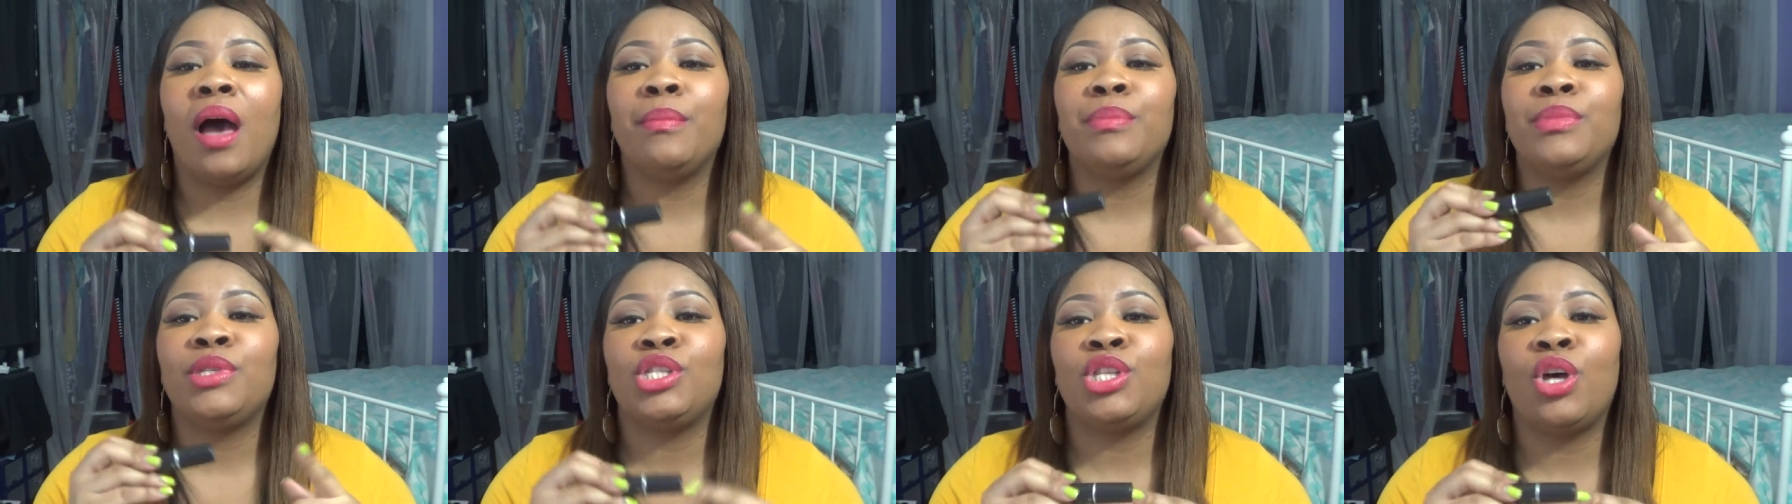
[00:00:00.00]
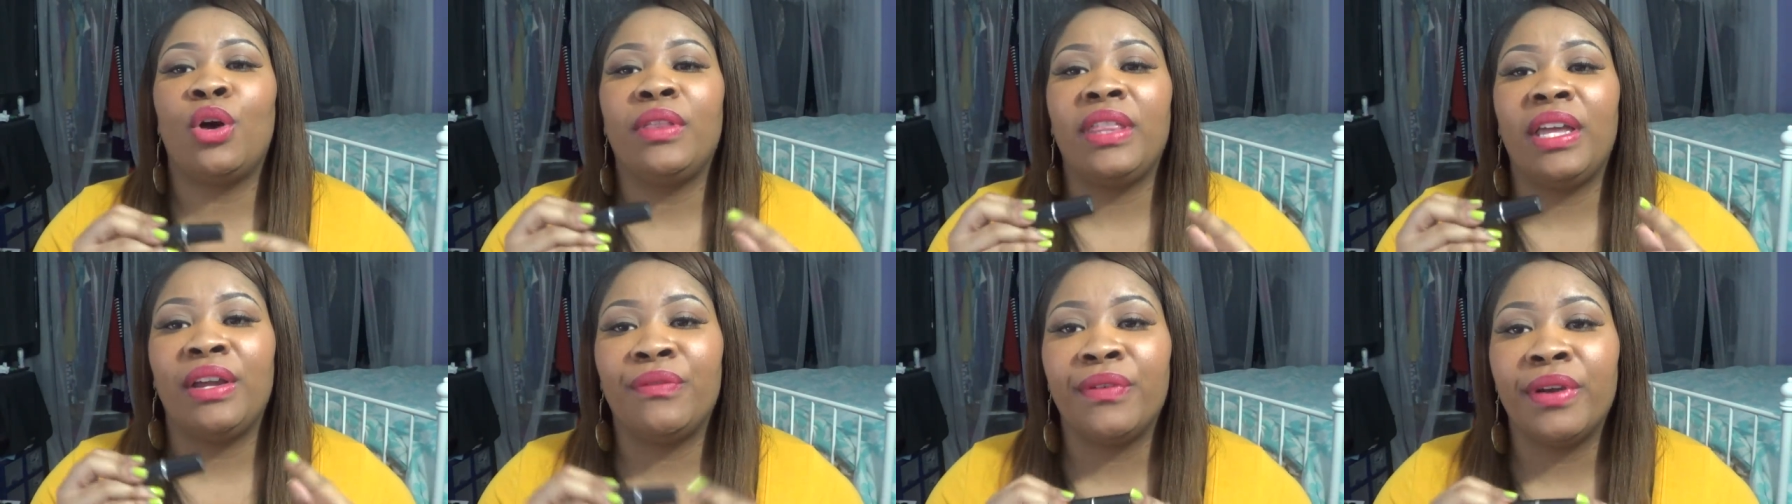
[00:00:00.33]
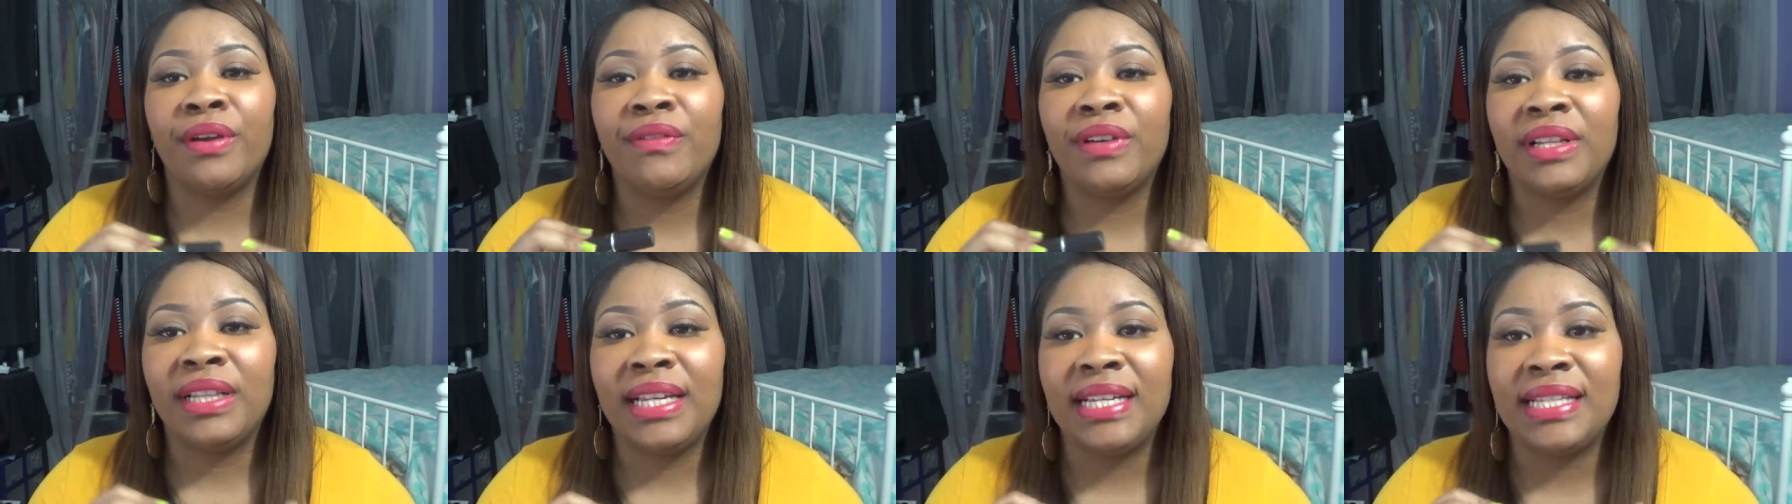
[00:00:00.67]
So they
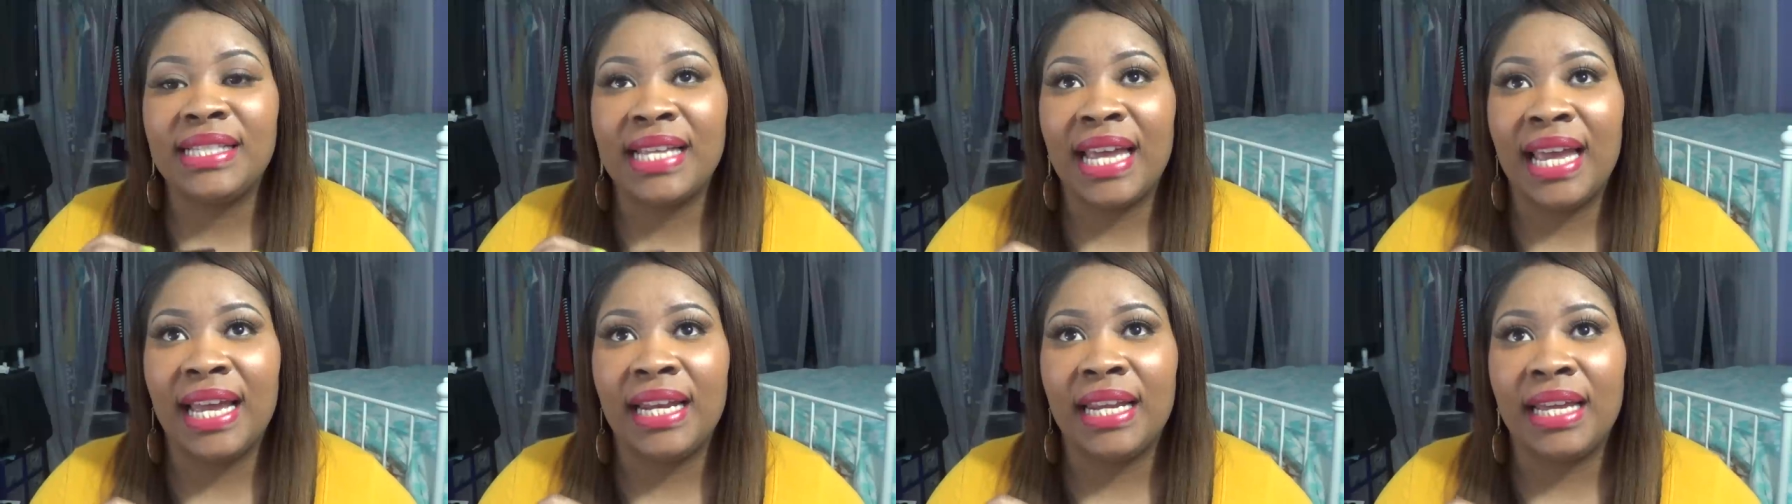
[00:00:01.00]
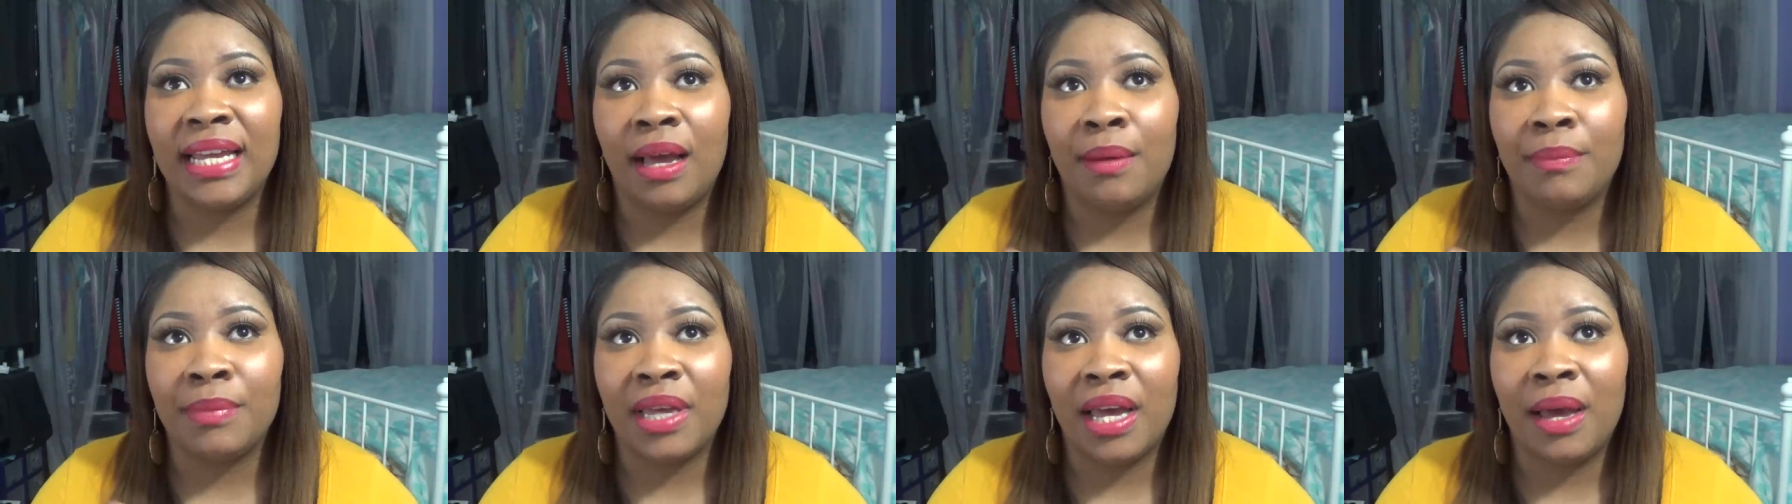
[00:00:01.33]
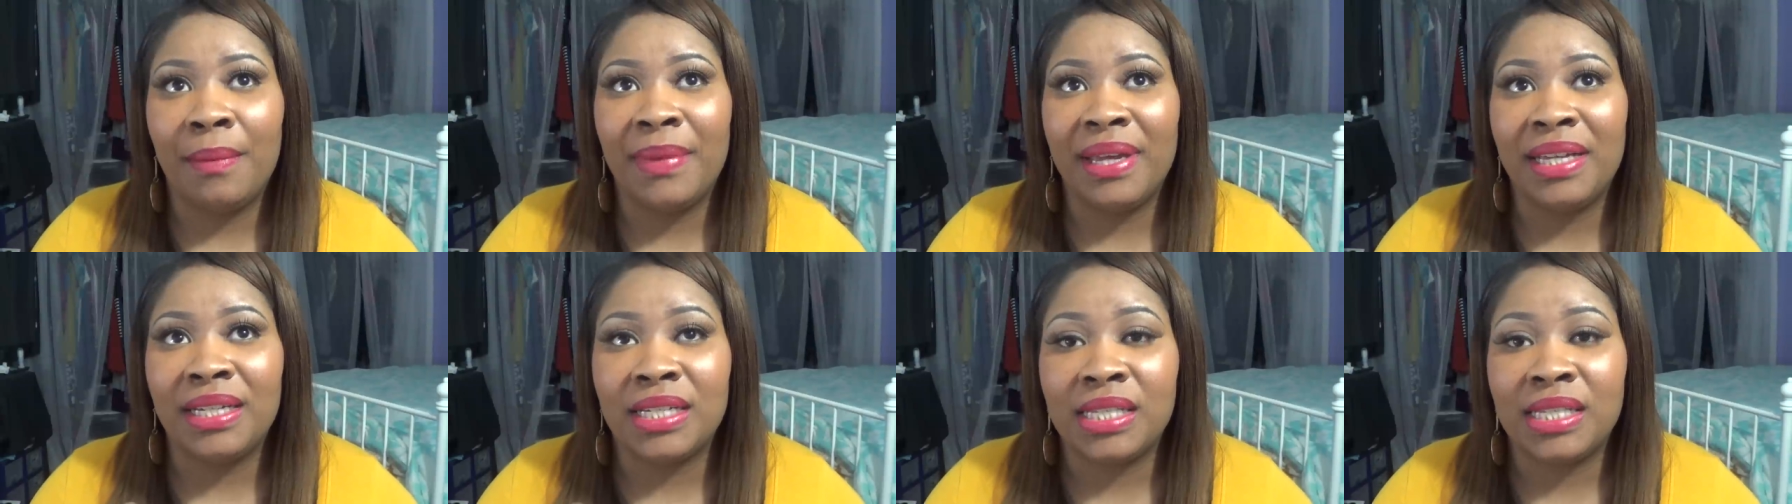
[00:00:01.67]
re-released Candy Yum Yum in